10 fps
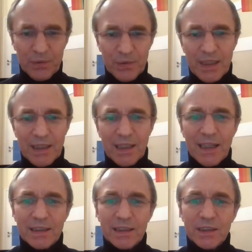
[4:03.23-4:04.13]
can
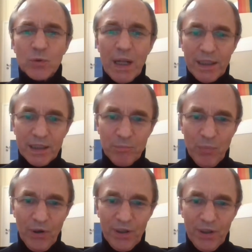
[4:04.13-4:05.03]
get 2
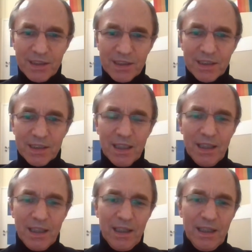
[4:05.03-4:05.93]
points.
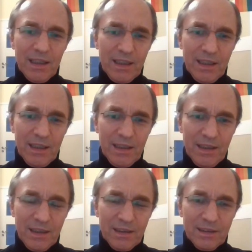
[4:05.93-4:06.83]

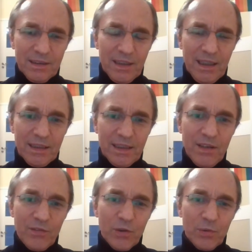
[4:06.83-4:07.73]

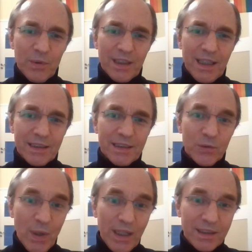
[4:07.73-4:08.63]
If you will get
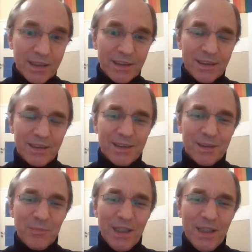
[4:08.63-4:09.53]
20, it
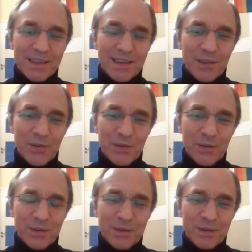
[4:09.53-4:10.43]
means
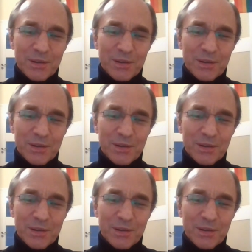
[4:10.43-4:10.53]
you